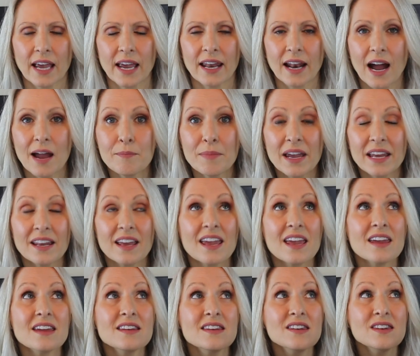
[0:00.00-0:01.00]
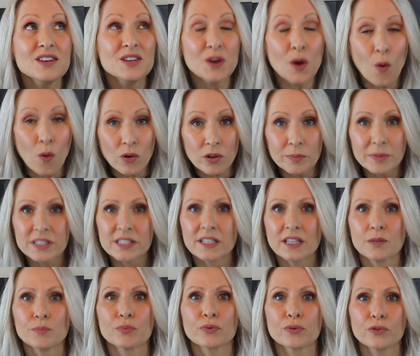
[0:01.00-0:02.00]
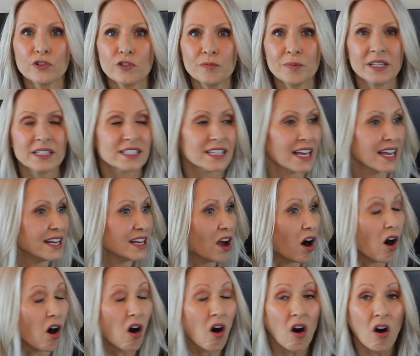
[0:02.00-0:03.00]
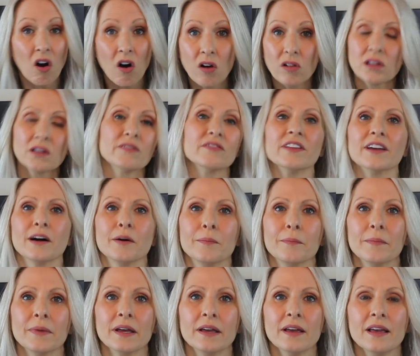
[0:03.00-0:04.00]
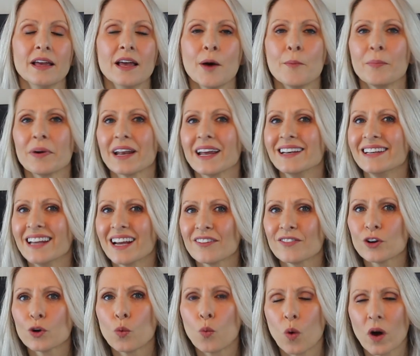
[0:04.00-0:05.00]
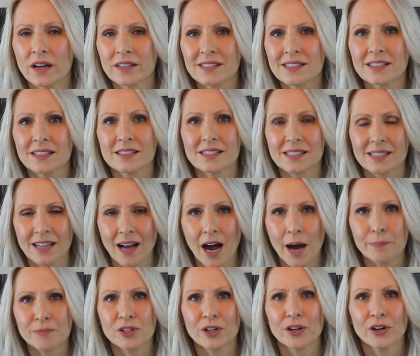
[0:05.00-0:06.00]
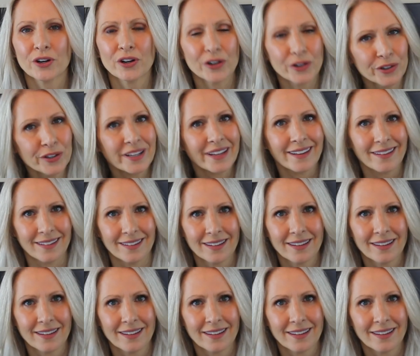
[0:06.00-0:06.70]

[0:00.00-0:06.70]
And I made enormous improvements in all of them, but I never once stopped hurting.